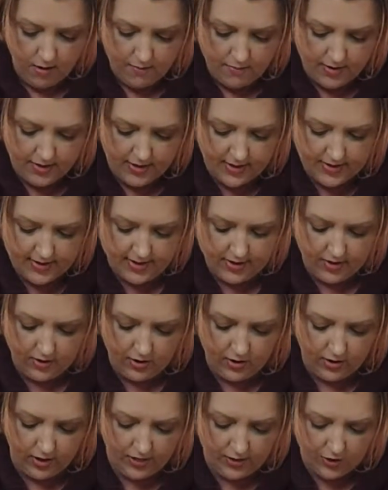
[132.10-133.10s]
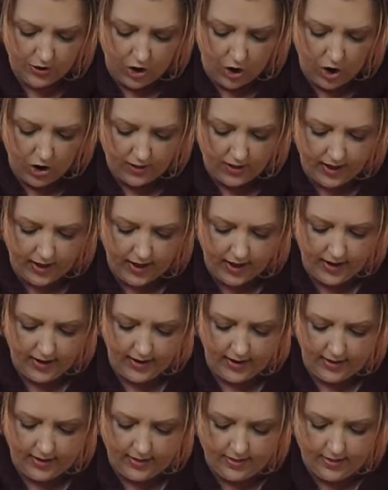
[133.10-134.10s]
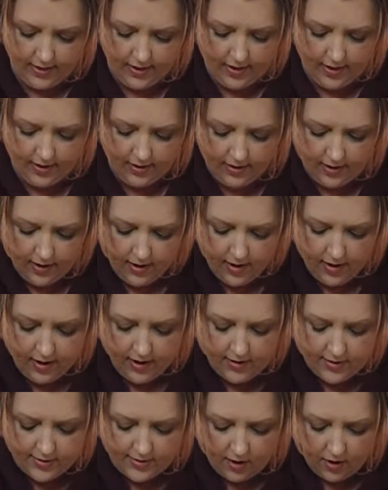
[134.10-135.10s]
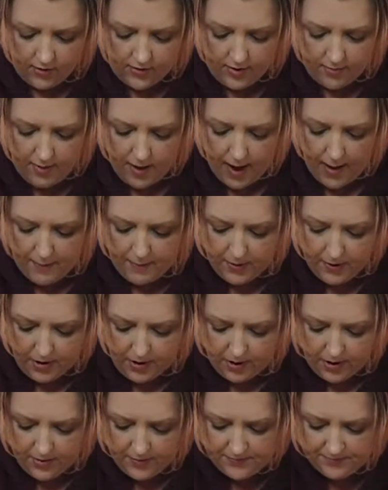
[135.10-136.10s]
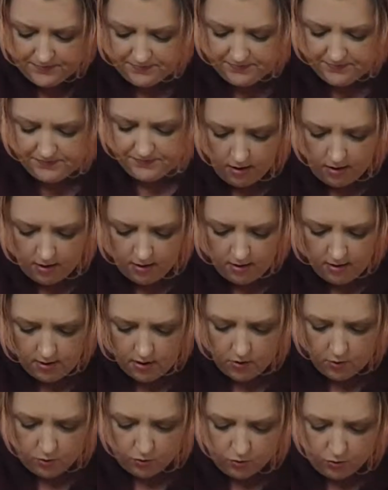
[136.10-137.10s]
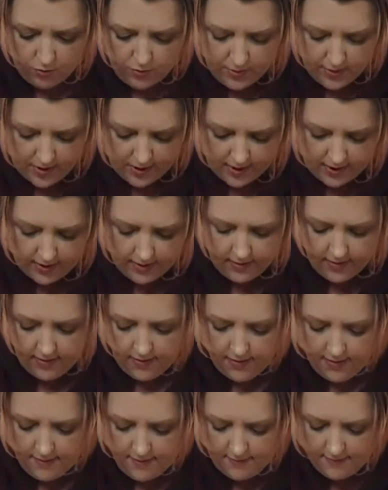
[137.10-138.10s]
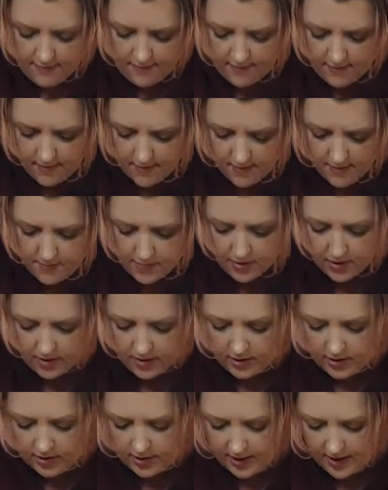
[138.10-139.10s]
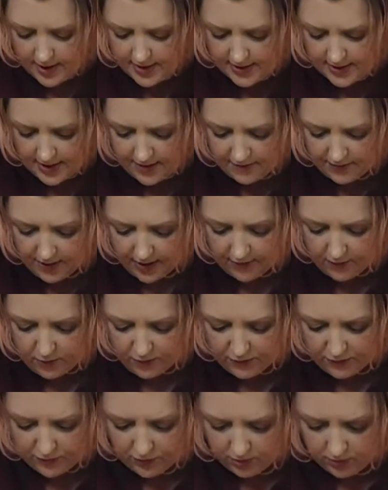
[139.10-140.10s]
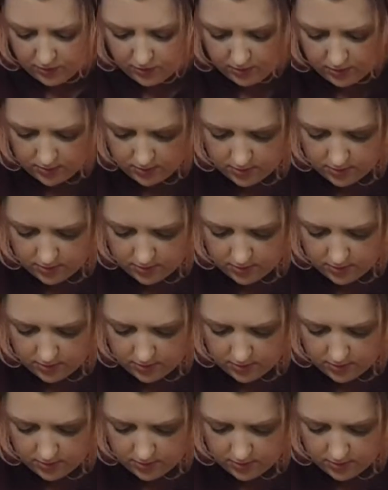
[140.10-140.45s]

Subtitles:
But the dill and the garlic and the salt and pepper will be plenty flavorful.